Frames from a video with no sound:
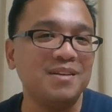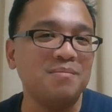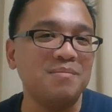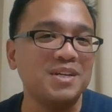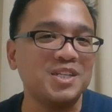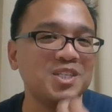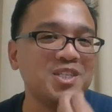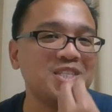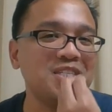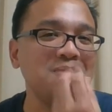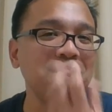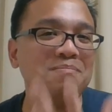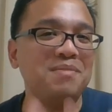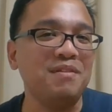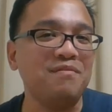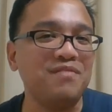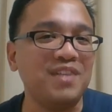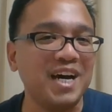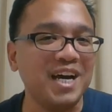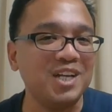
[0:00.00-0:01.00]

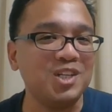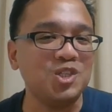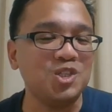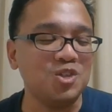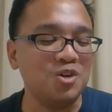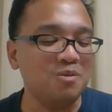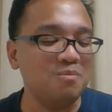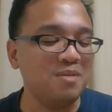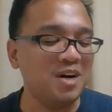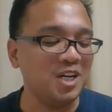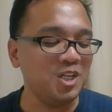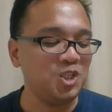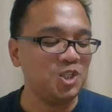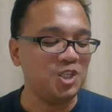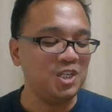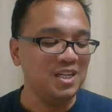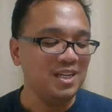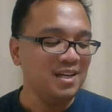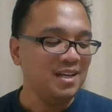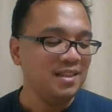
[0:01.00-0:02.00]
simplify it so
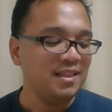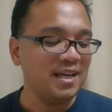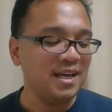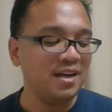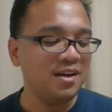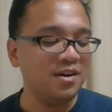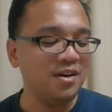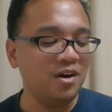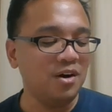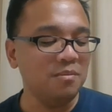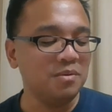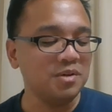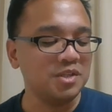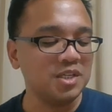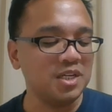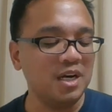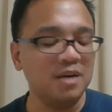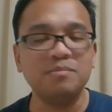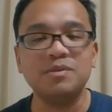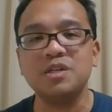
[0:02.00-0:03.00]
much that it almost
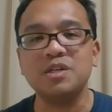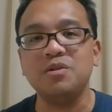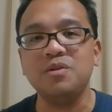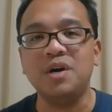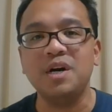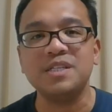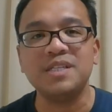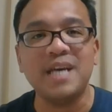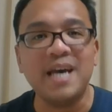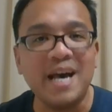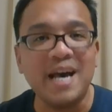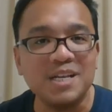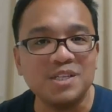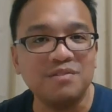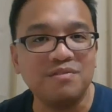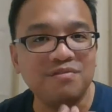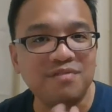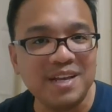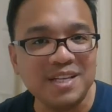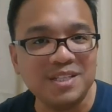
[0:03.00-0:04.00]
comes across as
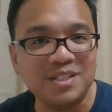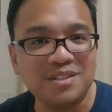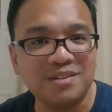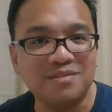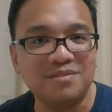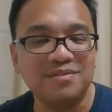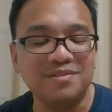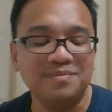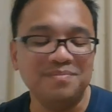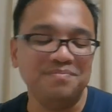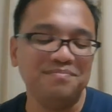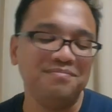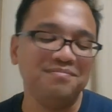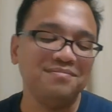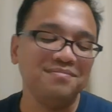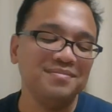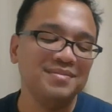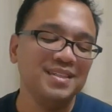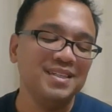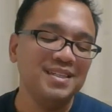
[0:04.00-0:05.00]
offensive.
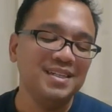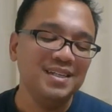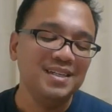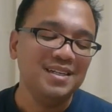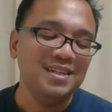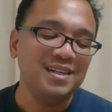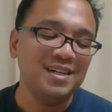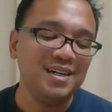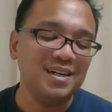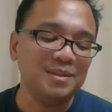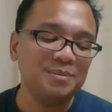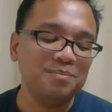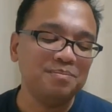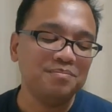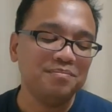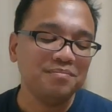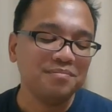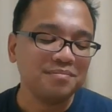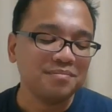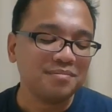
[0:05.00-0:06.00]

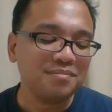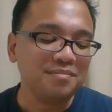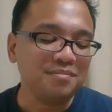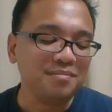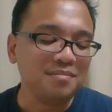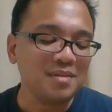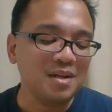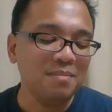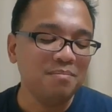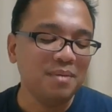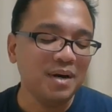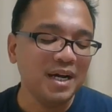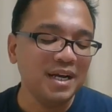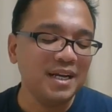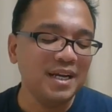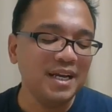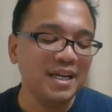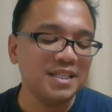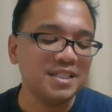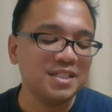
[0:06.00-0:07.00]
But